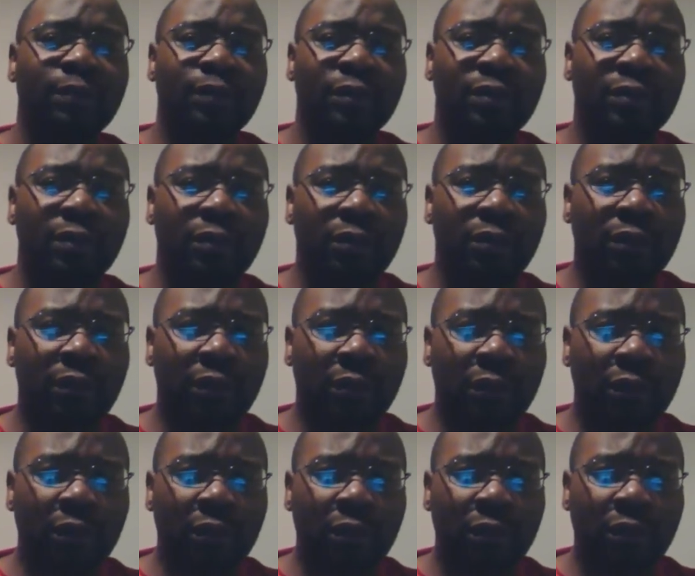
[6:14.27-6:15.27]

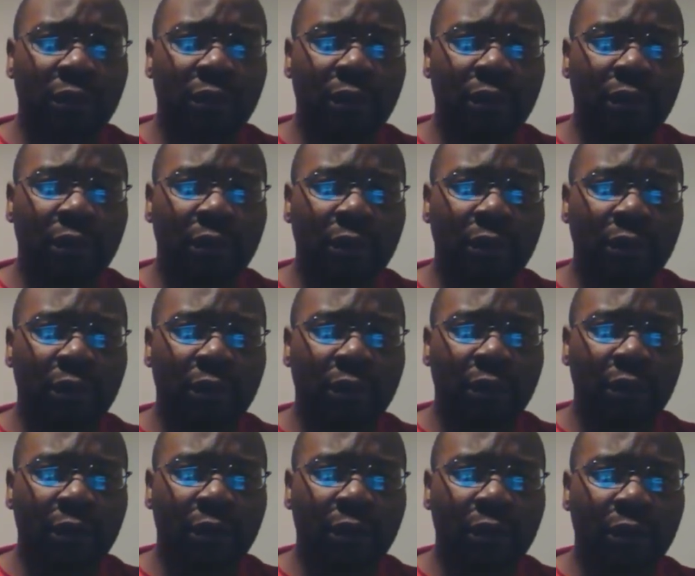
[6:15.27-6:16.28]

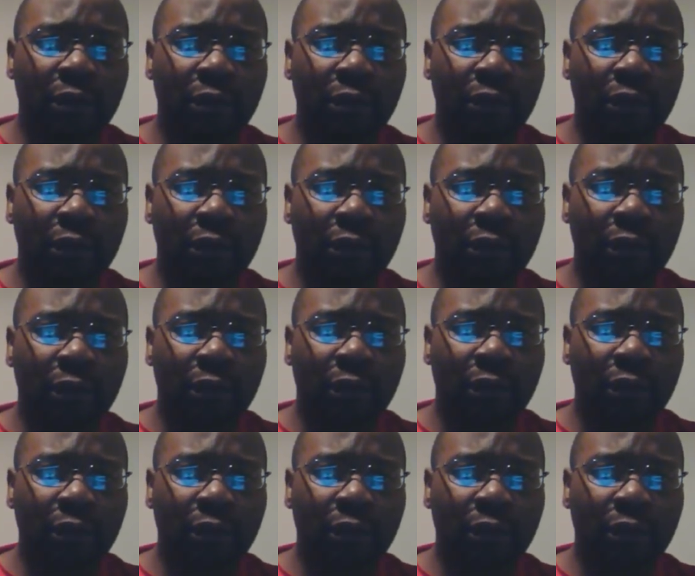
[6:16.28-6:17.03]
Nobody speaks.